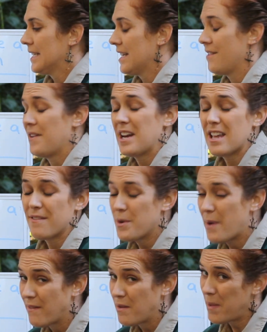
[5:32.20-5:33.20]
If any of you
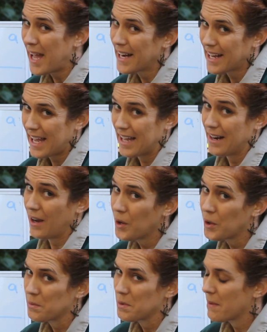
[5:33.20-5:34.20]
have a pet cat at
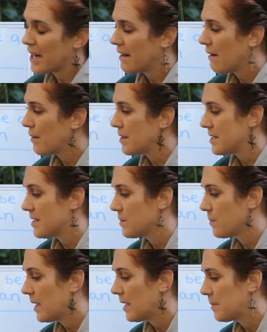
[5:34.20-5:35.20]
home, you might know this as
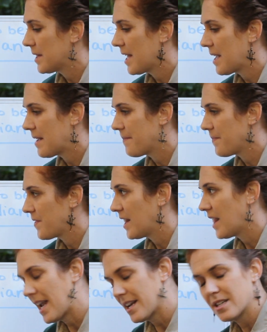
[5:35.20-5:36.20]
well, but they
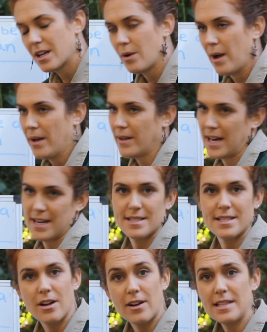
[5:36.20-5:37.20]
like to go out, and it's
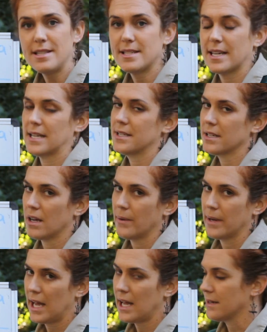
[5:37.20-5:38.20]
their instinct to go
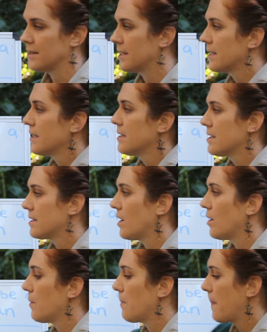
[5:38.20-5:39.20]
and hunt.
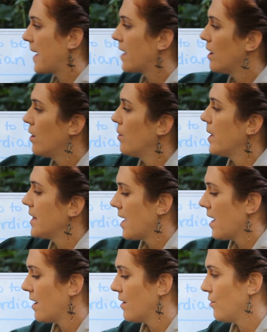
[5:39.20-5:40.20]
So they go and they
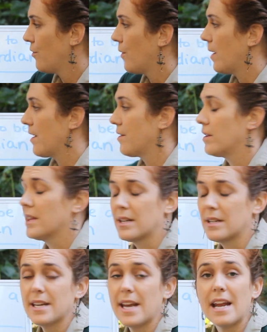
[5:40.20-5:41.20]
hunt for other
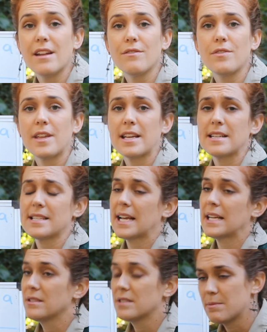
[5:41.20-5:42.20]
little native things, like
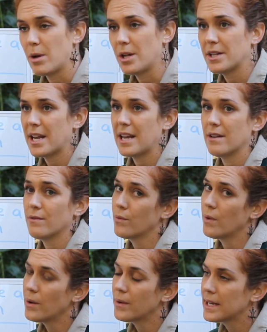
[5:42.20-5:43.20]
small native
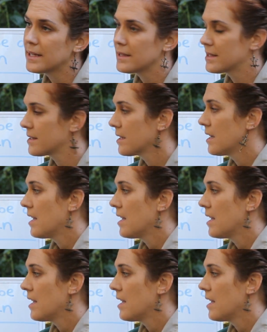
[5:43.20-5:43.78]
rodents,